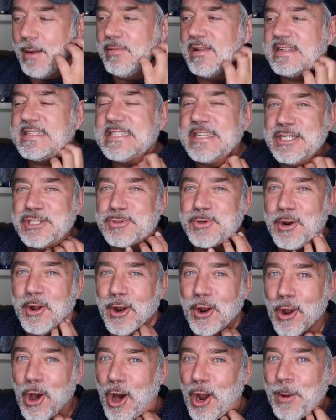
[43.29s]
I'm listening to it
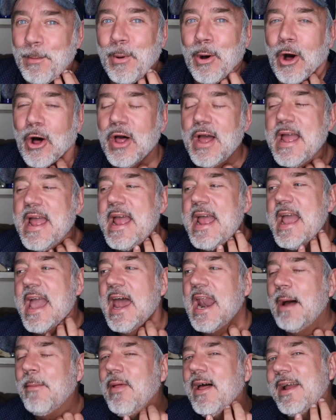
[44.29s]
on Audible,
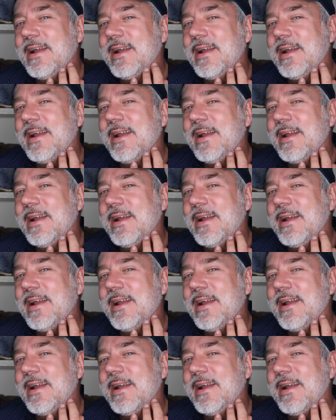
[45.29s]
and I'm